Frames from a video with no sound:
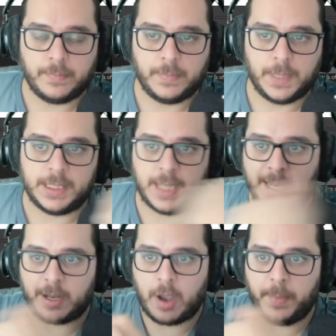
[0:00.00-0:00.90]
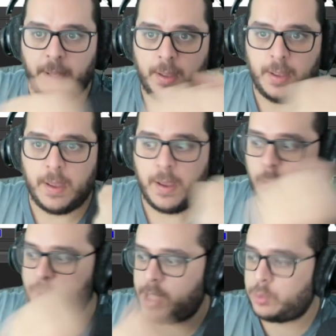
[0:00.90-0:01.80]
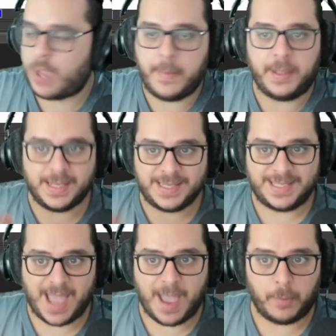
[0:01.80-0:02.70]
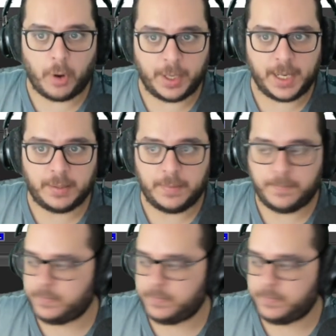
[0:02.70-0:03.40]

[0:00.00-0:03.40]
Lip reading: It's like a copy without having the stamp on it.